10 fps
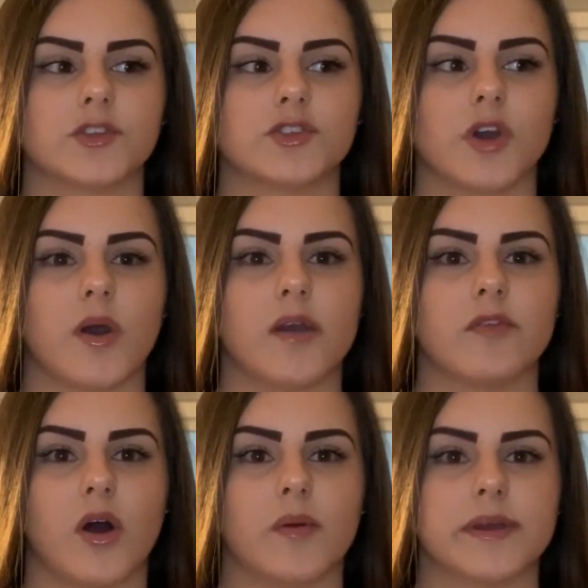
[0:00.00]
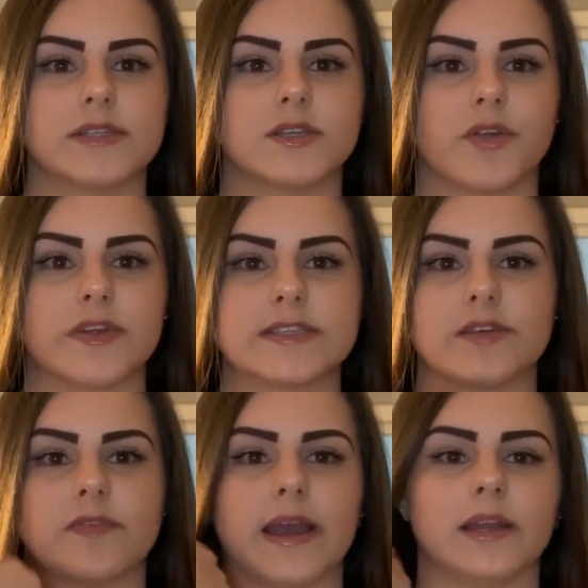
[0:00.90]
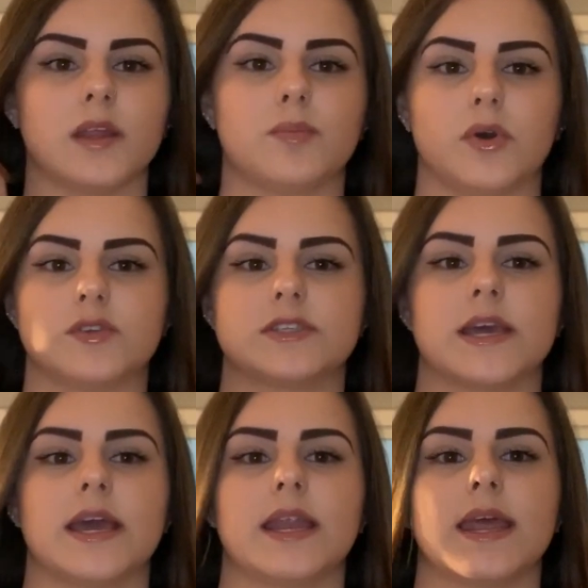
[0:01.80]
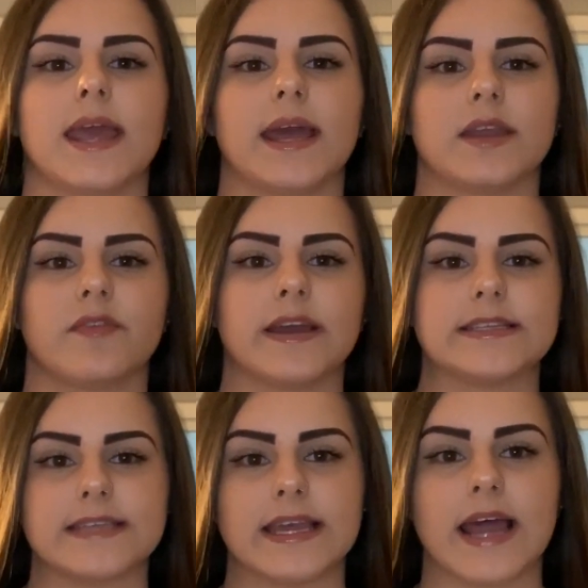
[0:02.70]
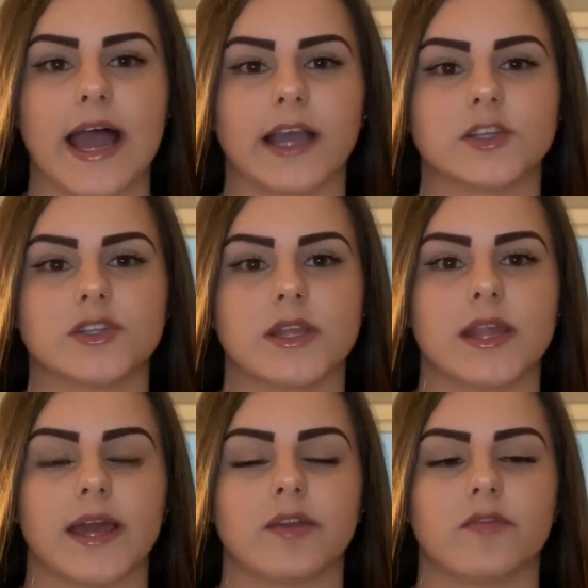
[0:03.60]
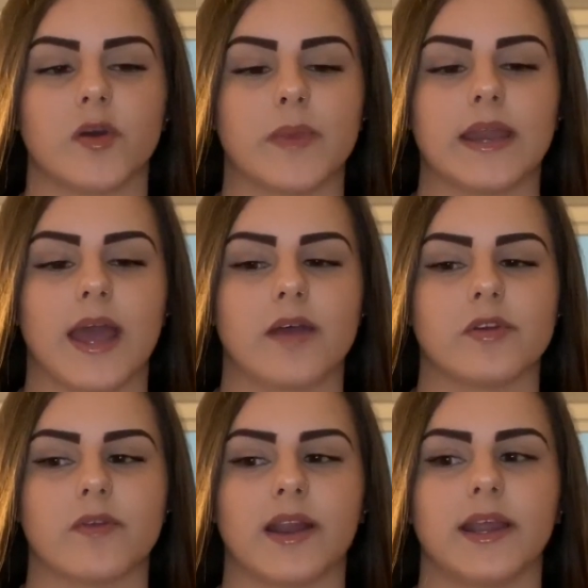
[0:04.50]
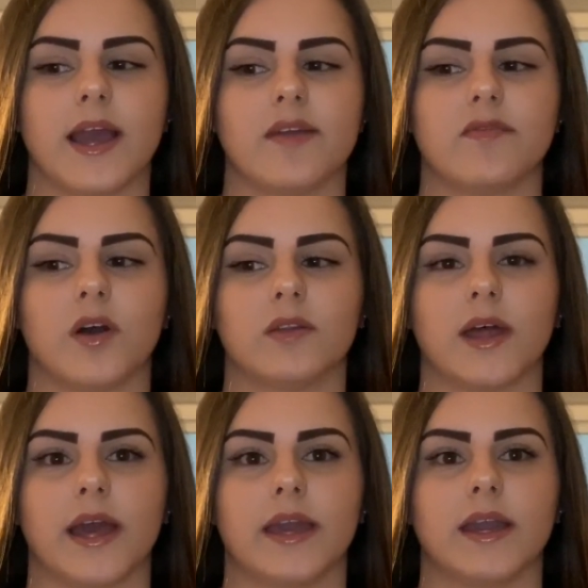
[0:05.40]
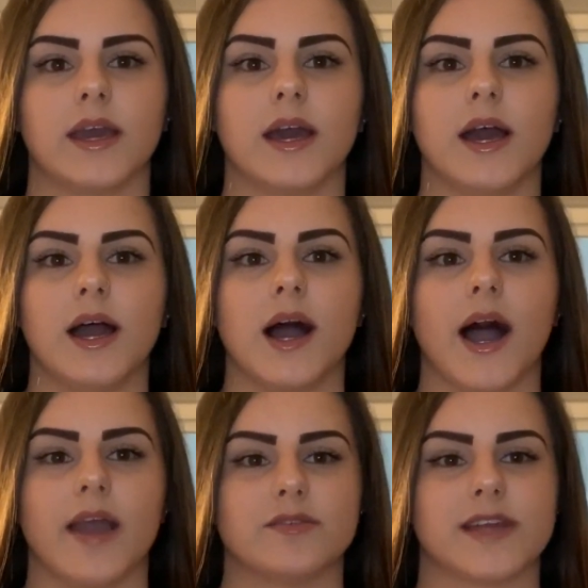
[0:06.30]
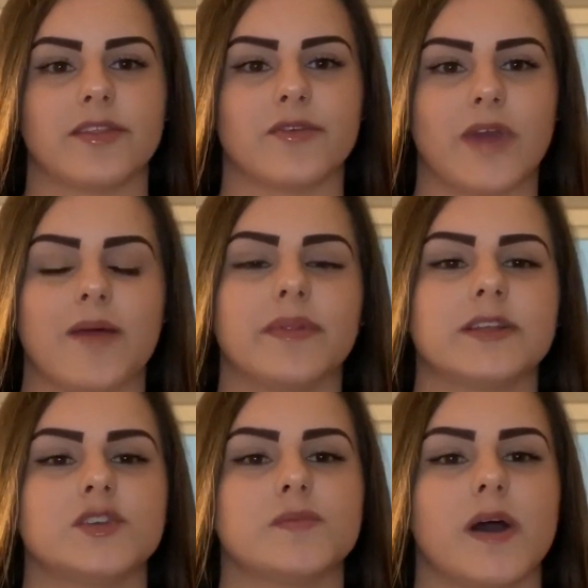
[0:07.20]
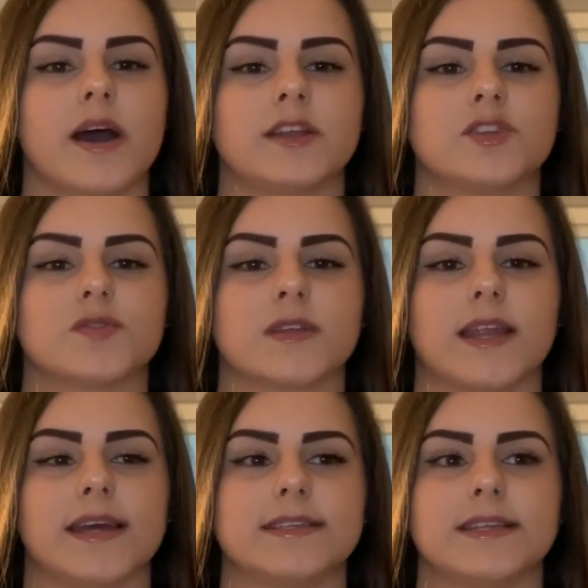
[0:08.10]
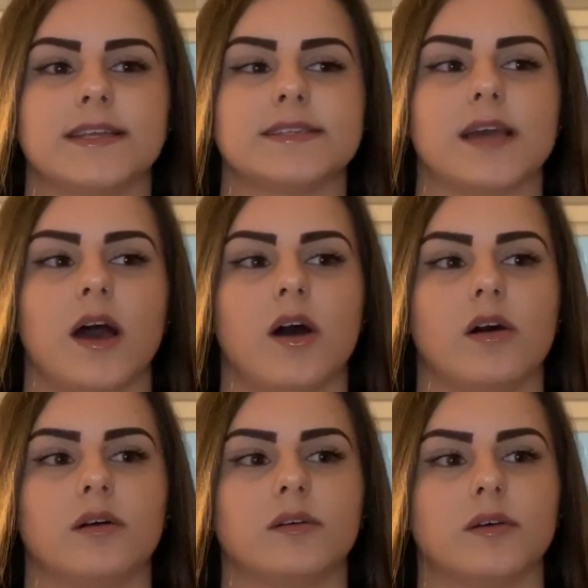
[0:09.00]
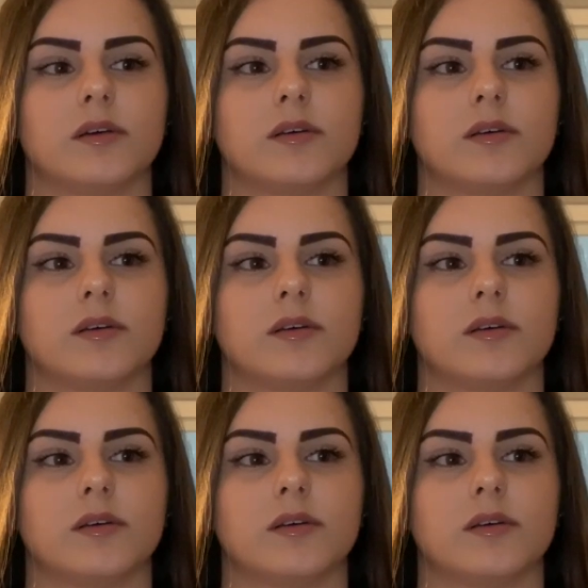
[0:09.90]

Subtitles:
So I'm always nervous to finally post it. And if I did actually like film it and have it ready, I felt like I was either rambling too much or that I didn't tell